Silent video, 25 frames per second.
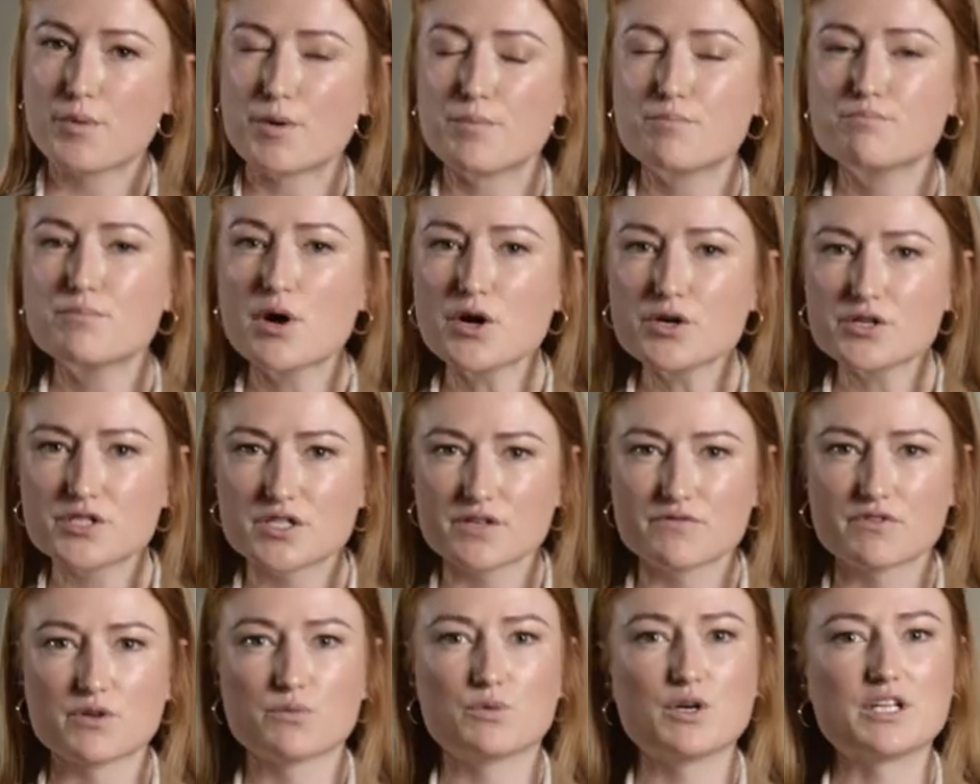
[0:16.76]
but
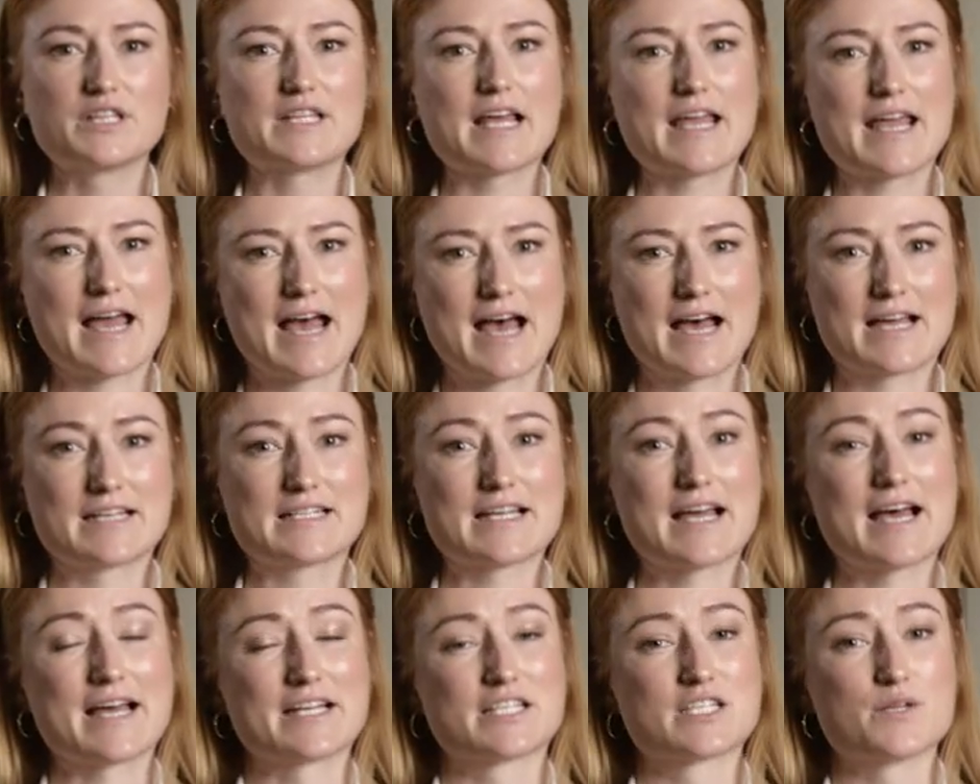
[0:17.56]
most of the wood they
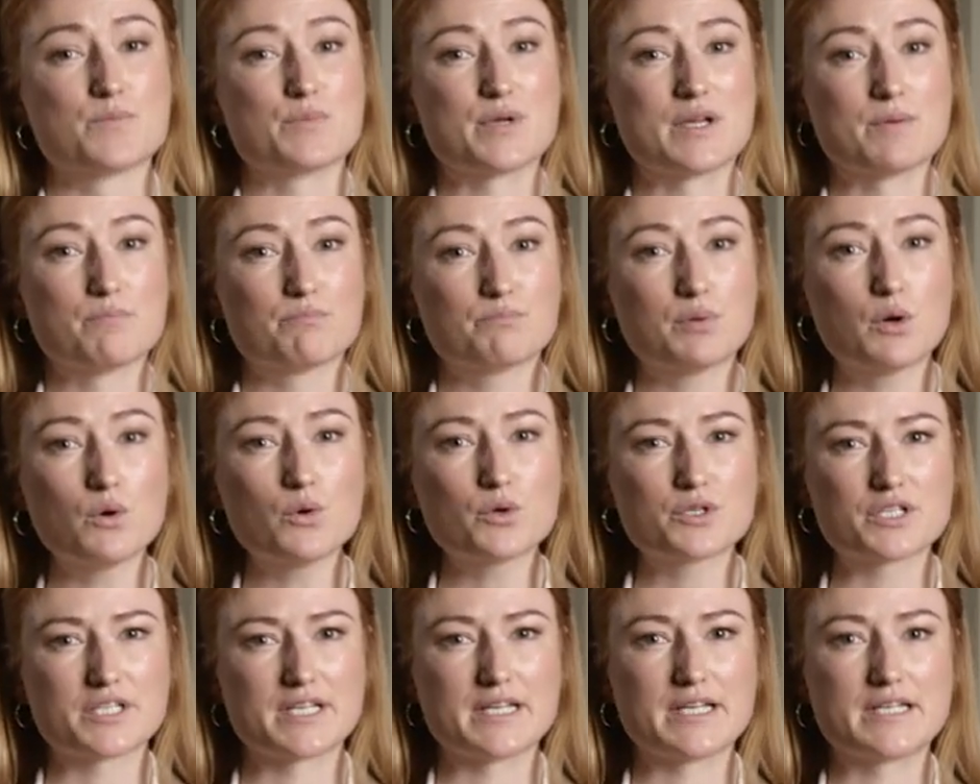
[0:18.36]
had had to be
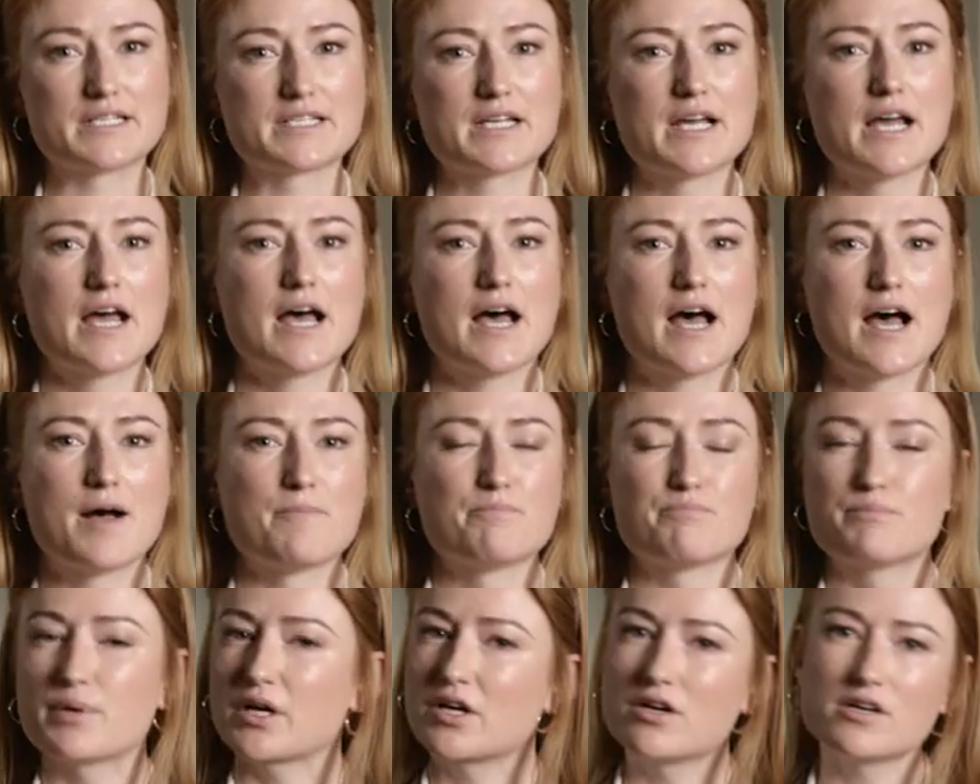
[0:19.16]
imported
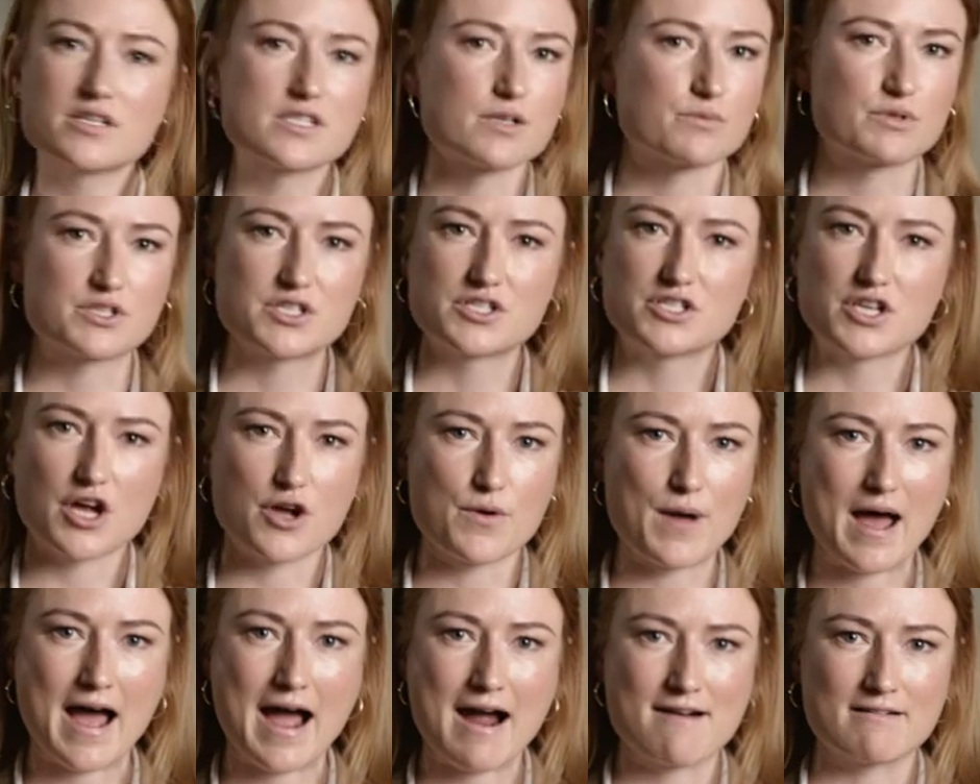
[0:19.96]
um, because it was
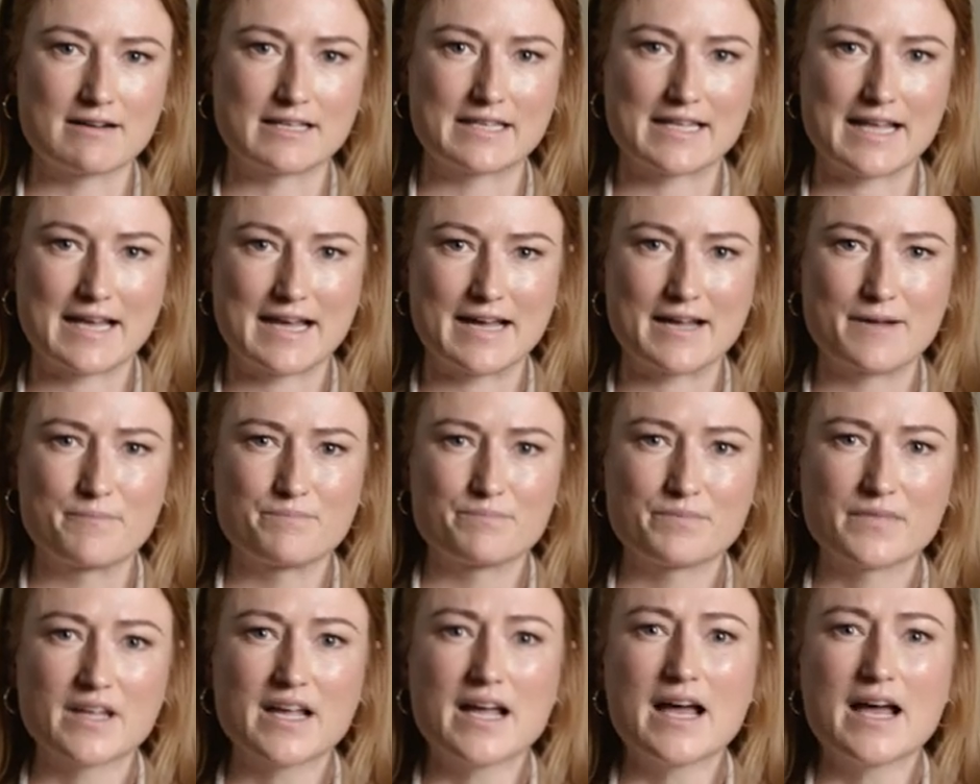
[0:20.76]
so arid there.